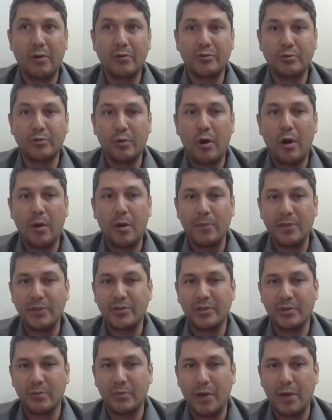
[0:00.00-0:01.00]
to home
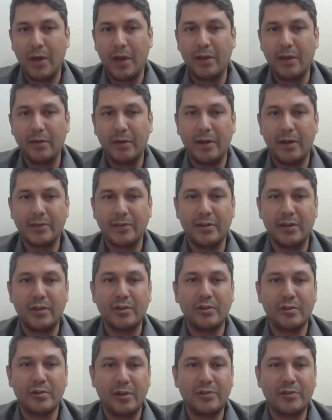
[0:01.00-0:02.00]
in some way as an
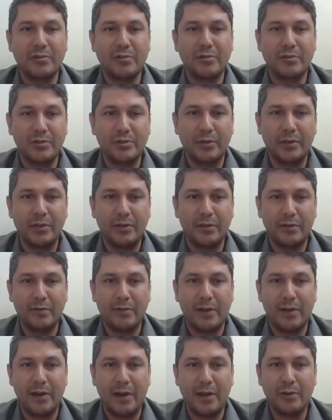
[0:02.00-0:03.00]
international student,
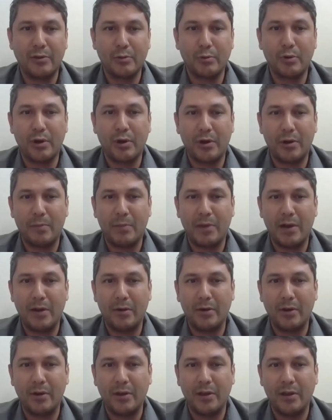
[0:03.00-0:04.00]
right? I do care
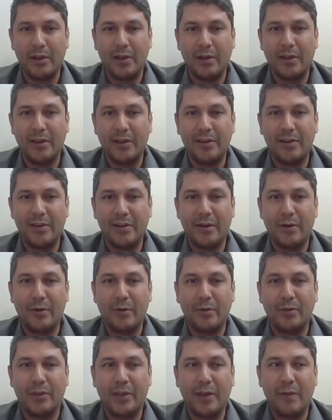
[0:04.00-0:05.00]
about,
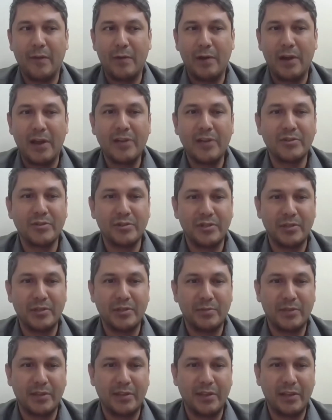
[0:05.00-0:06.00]
the
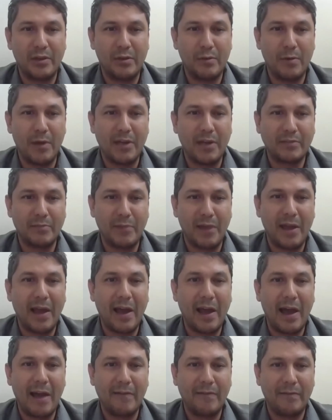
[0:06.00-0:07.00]
relationships that the US might
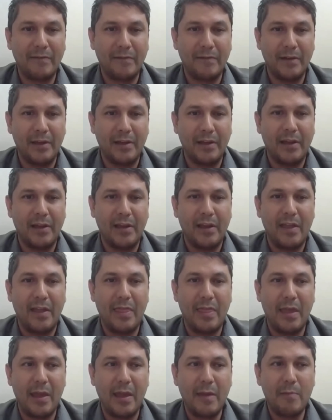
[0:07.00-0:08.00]
have
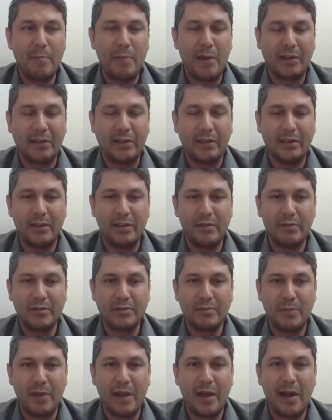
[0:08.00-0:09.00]
and the impact that the
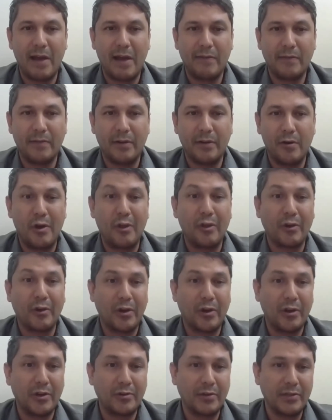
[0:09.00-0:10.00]
US might have on other
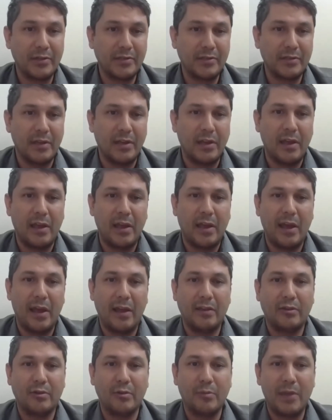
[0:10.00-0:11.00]
countries.
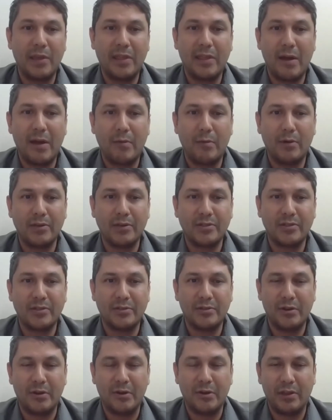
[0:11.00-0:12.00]
And to me, that was,
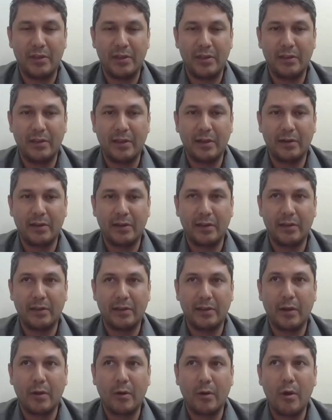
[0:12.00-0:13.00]

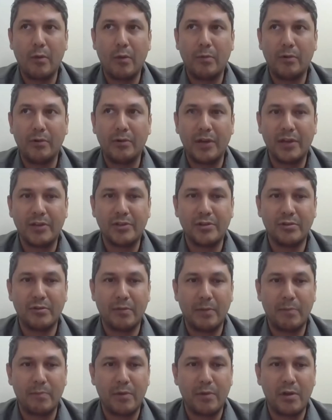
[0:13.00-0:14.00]
the global nature
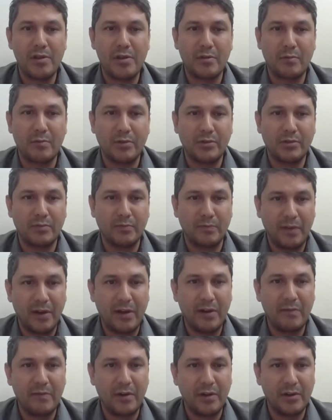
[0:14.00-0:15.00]
of the project was
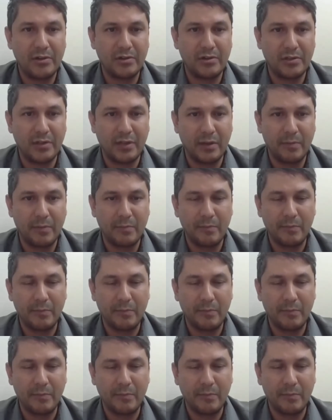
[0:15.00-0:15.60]
very, very interesting.